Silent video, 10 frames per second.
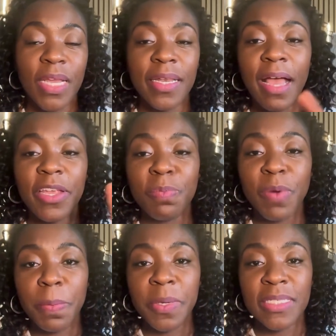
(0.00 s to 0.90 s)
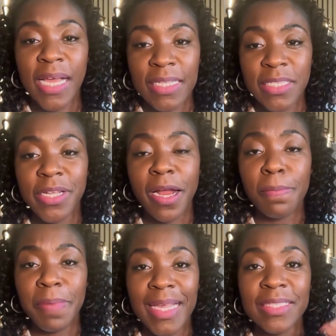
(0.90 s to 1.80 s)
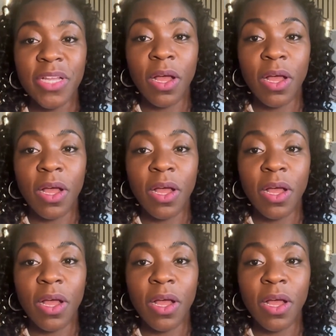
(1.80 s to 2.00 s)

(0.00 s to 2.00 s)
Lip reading: now your property taxes are based